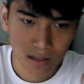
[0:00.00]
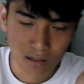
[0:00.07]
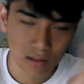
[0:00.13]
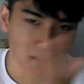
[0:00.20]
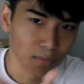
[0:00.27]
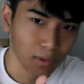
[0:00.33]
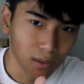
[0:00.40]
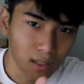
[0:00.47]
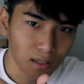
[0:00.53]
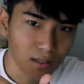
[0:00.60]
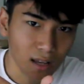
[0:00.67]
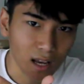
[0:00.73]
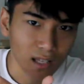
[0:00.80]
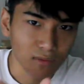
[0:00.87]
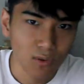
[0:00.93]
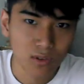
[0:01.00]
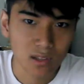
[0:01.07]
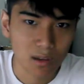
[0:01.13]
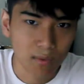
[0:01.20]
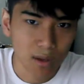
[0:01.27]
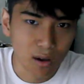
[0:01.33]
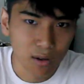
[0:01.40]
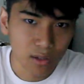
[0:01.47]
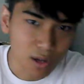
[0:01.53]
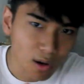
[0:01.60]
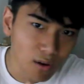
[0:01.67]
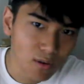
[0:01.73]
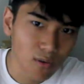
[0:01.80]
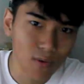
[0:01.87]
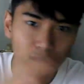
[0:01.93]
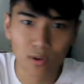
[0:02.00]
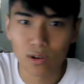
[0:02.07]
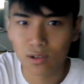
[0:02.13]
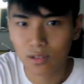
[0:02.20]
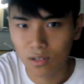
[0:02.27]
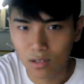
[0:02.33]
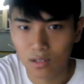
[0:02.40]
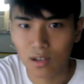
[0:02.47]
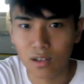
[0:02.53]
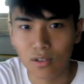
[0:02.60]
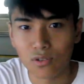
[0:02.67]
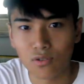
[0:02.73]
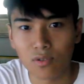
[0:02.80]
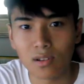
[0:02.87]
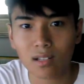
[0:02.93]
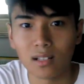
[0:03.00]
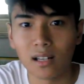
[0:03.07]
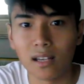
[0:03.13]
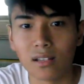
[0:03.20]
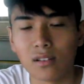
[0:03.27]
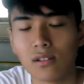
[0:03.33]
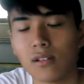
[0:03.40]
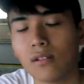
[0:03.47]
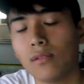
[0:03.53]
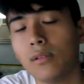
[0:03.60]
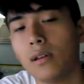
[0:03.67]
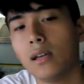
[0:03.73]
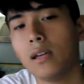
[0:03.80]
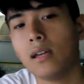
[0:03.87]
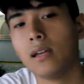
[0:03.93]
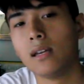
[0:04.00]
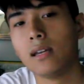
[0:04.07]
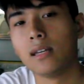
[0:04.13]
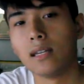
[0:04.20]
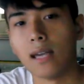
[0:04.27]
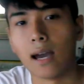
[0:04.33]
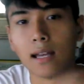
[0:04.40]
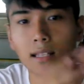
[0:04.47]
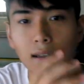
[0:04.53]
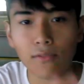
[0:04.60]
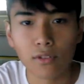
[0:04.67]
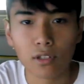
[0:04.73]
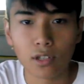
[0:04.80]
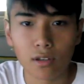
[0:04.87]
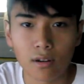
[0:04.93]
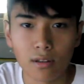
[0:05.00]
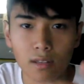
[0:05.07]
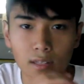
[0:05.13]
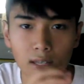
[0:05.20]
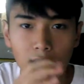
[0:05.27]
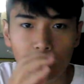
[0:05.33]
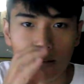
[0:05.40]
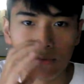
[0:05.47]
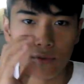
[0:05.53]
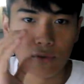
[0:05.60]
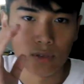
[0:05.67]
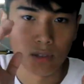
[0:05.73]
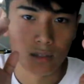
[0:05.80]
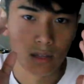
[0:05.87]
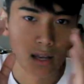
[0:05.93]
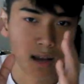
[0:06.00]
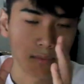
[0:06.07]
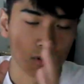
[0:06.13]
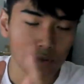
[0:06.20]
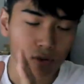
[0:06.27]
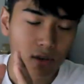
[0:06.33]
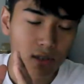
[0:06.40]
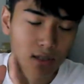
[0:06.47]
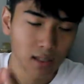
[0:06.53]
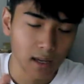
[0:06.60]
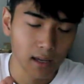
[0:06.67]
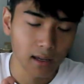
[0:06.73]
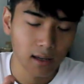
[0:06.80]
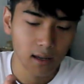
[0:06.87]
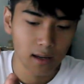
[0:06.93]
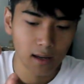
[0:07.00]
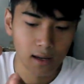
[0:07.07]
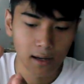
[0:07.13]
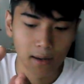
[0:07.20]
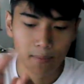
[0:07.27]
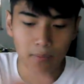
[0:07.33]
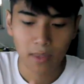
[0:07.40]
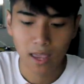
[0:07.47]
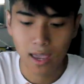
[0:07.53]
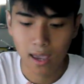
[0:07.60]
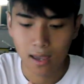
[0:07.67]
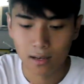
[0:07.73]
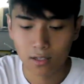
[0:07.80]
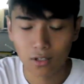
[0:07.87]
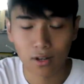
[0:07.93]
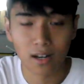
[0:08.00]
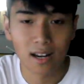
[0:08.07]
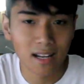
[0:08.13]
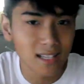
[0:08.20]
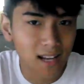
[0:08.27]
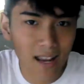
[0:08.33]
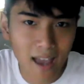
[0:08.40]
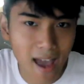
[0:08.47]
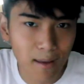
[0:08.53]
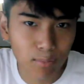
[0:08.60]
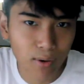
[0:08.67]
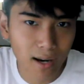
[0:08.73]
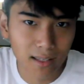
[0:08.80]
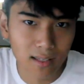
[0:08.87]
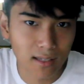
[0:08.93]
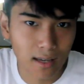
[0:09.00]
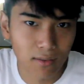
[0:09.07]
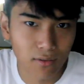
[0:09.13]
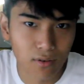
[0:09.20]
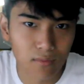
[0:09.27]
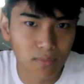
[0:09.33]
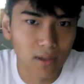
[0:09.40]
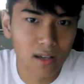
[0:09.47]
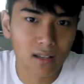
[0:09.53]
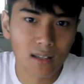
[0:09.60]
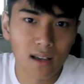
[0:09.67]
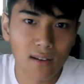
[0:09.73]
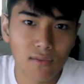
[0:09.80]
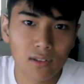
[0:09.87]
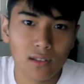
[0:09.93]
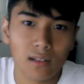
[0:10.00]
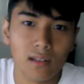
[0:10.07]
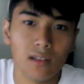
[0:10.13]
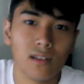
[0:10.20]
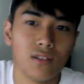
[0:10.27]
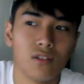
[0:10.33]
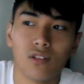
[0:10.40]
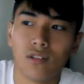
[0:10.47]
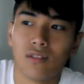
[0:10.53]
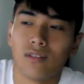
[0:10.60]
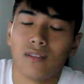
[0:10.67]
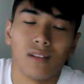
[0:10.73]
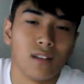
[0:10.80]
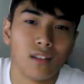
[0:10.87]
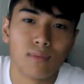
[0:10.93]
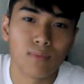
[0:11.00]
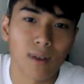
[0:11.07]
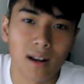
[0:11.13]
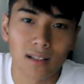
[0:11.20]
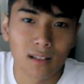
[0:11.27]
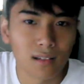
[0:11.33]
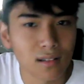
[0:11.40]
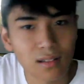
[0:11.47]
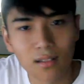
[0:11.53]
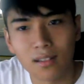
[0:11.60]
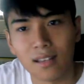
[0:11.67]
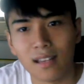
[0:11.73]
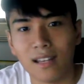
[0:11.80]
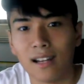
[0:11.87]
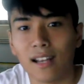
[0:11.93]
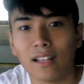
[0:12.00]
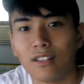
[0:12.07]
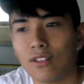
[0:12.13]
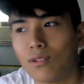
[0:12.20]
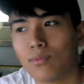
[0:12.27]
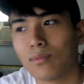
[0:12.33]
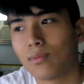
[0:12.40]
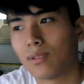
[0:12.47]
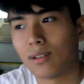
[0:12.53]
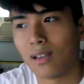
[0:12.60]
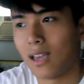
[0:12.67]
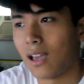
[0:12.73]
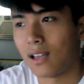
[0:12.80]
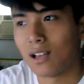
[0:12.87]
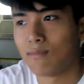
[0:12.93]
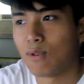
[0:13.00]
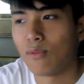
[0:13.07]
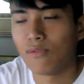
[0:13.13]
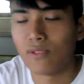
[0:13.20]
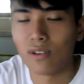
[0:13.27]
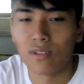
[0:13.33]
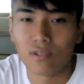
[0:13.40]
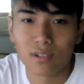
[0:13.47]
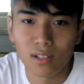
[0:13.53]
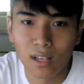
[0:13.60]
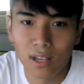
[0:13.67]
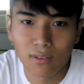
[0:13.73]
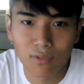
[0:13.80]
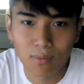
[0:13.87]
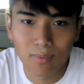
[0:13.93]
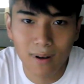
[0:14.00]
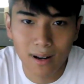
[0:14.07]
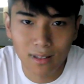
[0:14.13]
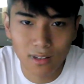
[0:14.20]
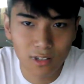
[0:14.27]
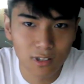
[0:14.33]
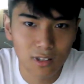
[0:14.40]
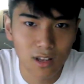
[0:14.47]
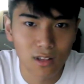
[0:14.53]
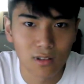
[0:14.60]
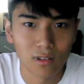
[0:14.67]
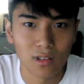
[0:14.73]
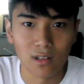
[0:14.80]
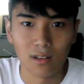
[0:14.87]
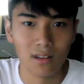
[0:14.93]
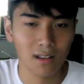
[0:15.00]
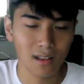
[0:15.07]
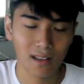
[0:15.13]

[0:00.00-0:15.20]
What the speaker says: the police task force that we all know, or just other street slang. So yeah, I definitely took on the side of using the cop street slang, and so then I decided to add practice after it, because obviously it is practice, and I can't come up with another slang for practice other than,